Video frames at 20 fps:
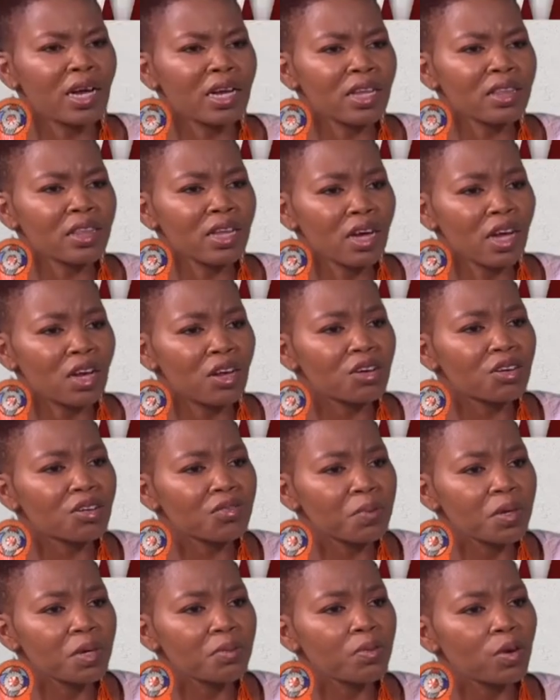I think a lot
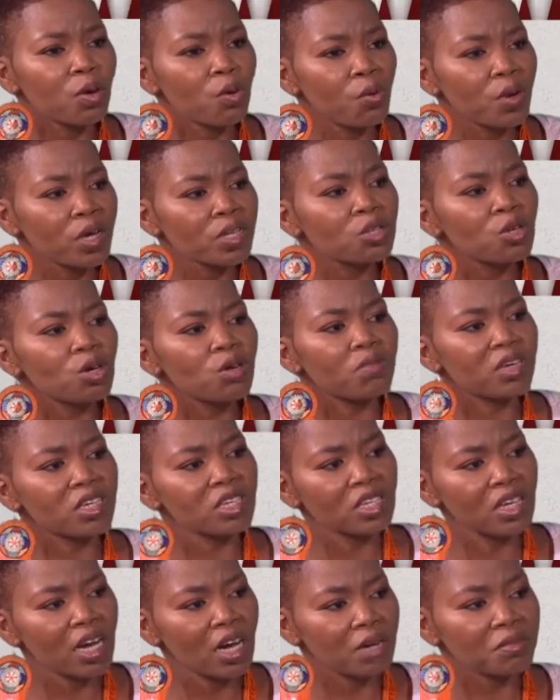of people waste so
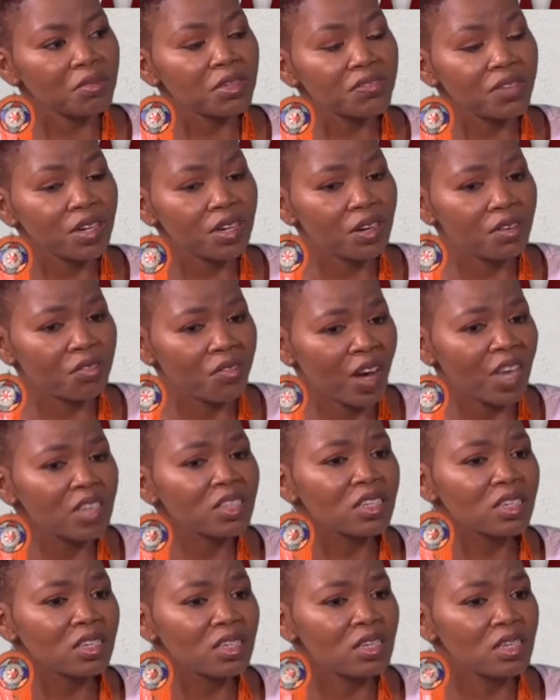much time, even at
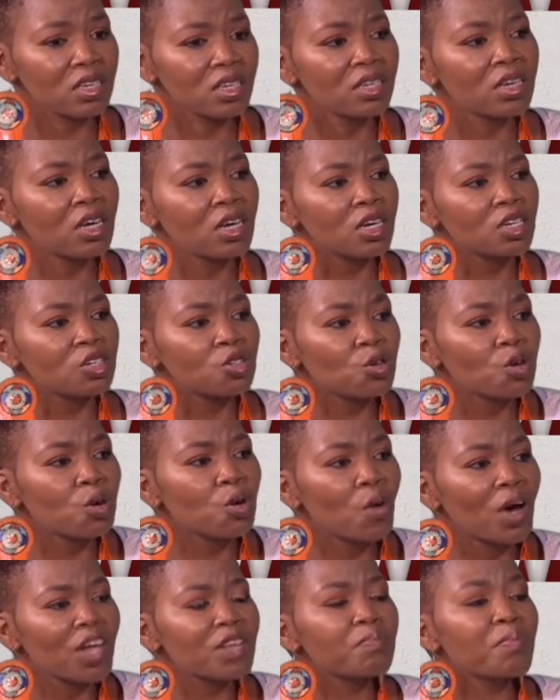varsity, doing
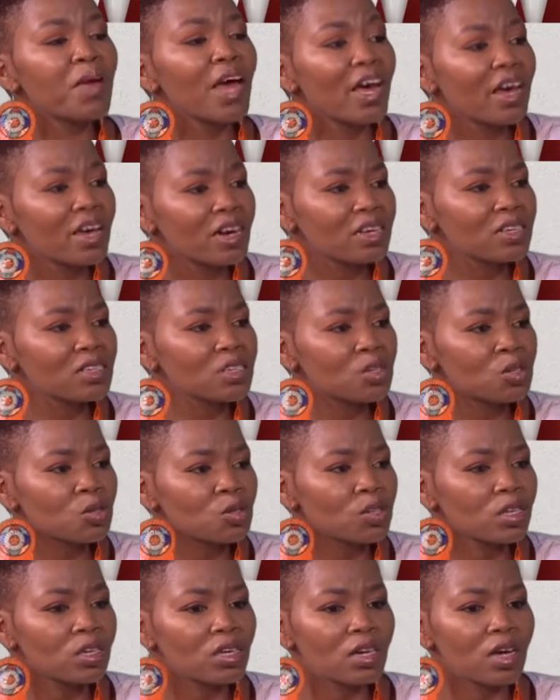what
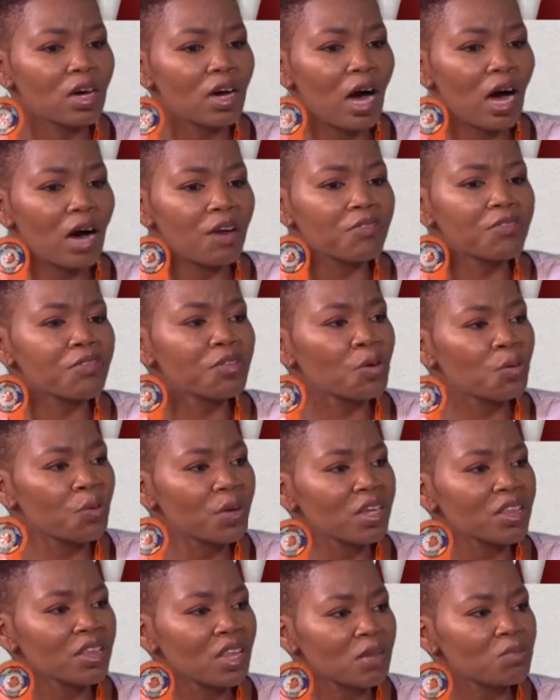parents are
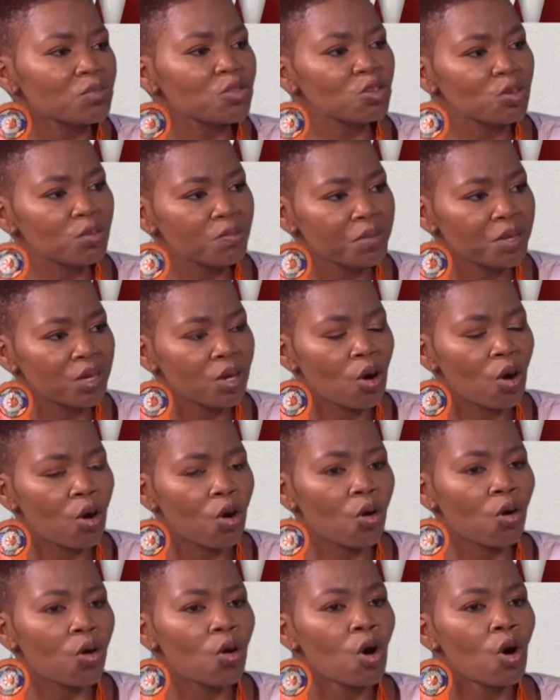viewing them to be,
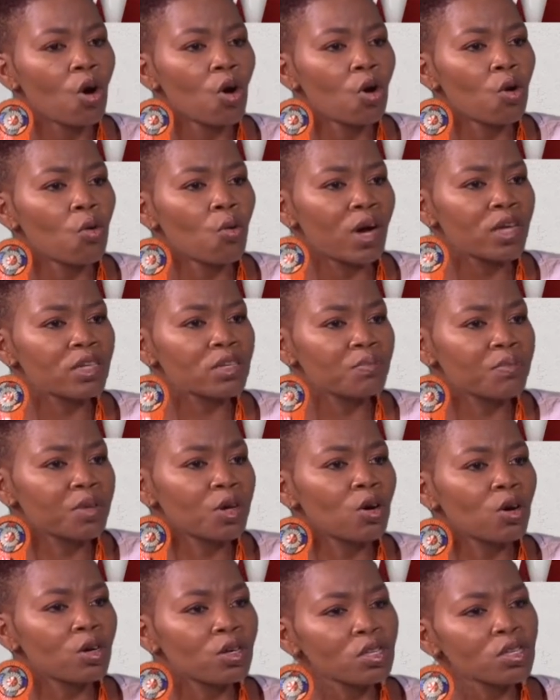or what,
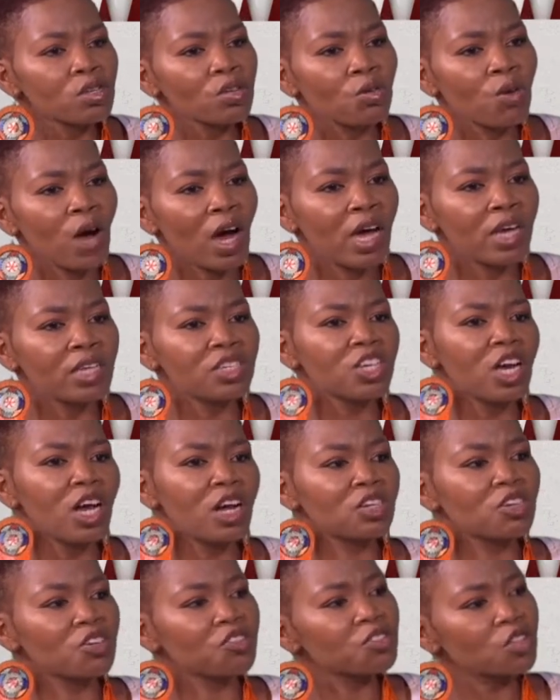because you are a
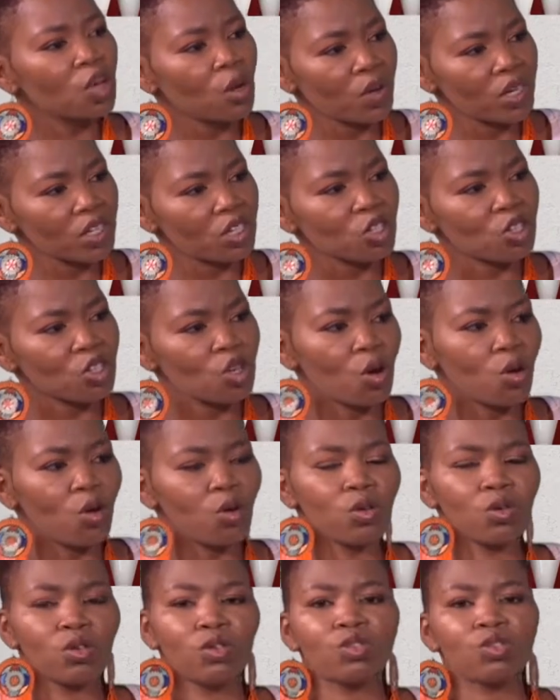child of so and
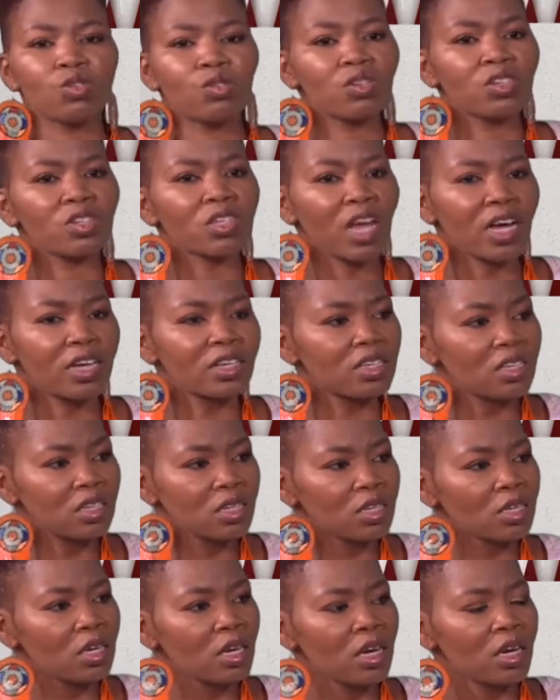so, you should
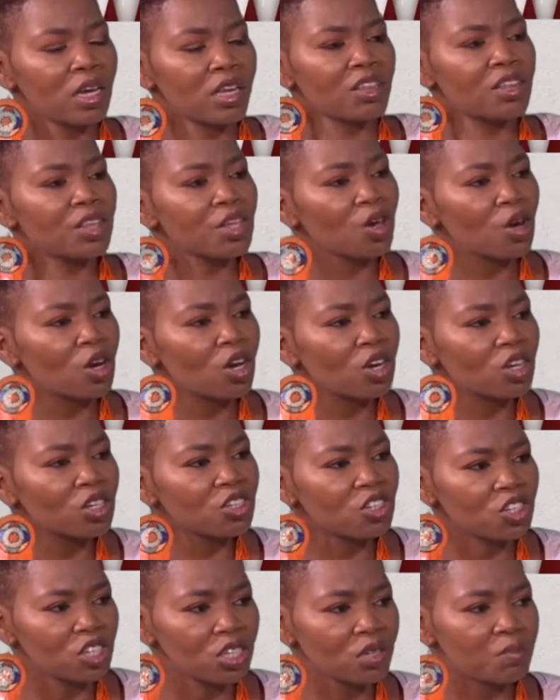study
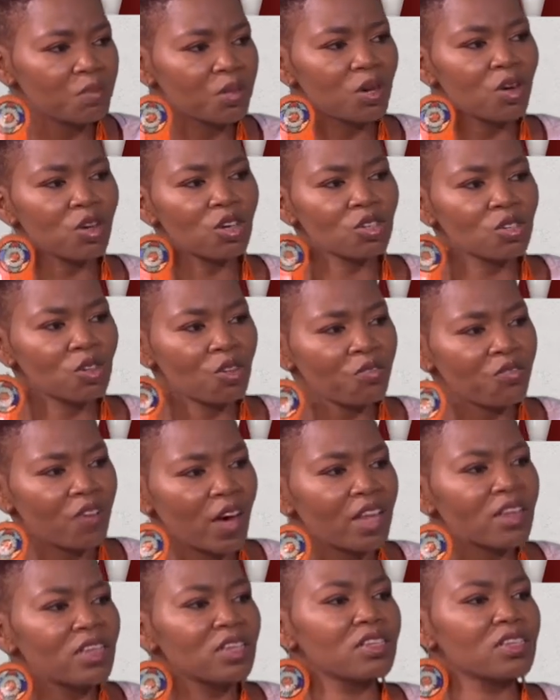theology, because your
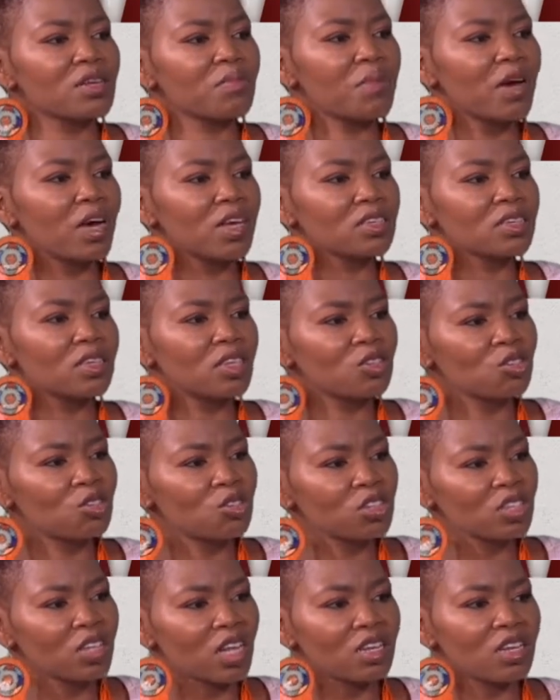father is a pastor, you
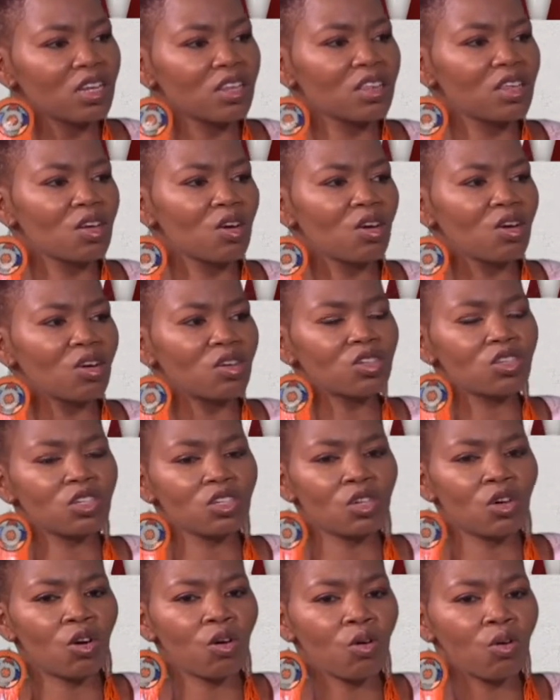should study
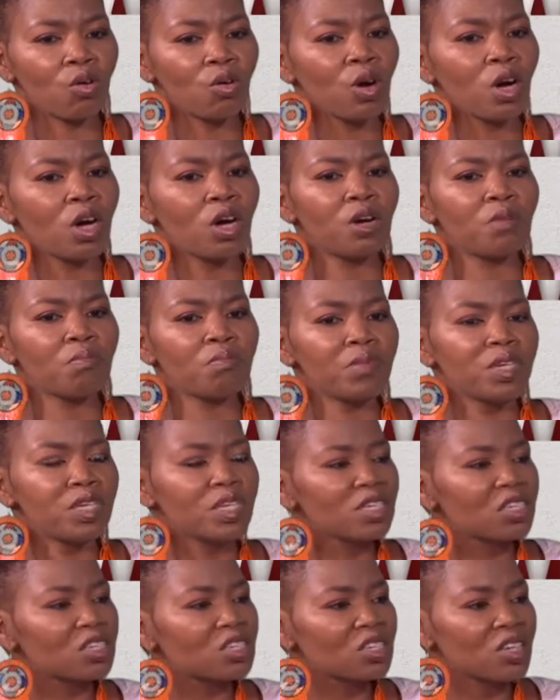theology or
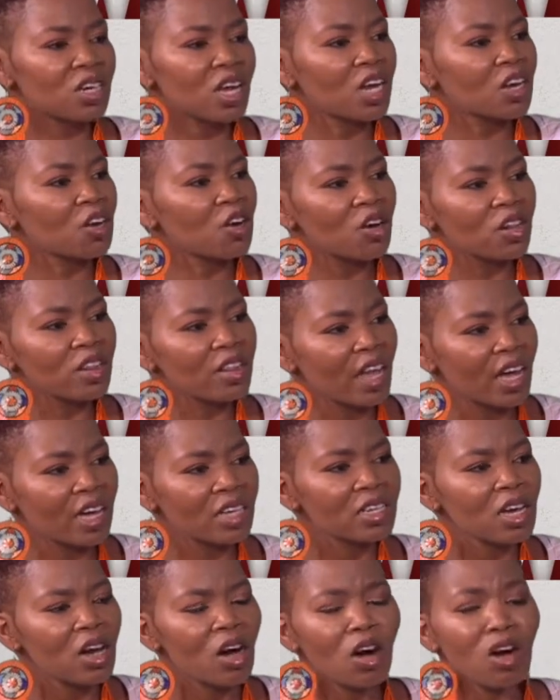ministry and all
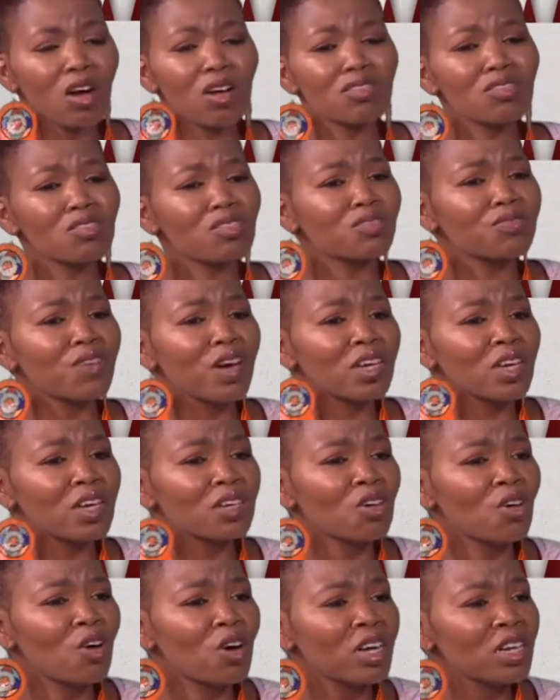that, all to find
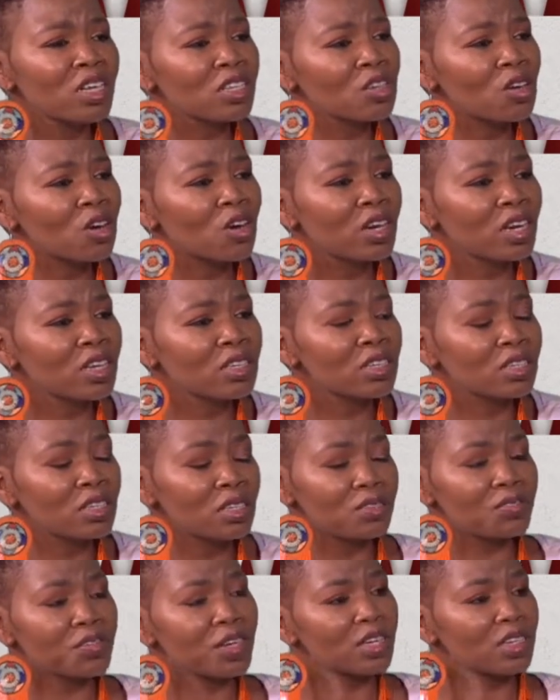that God has got a
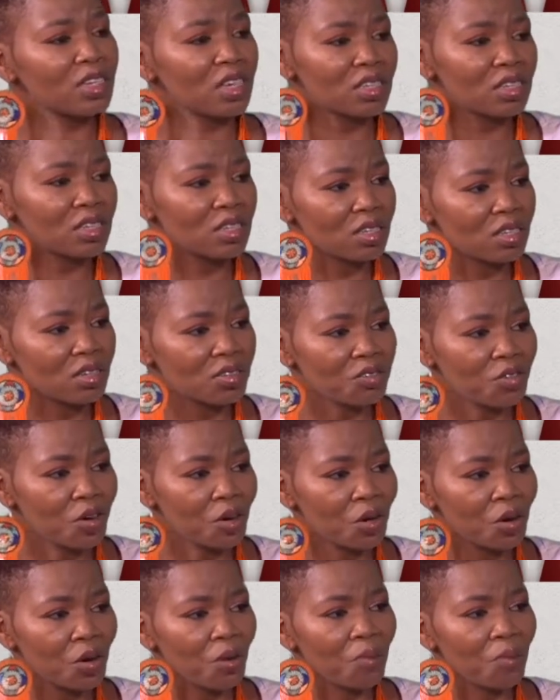different destiny for you.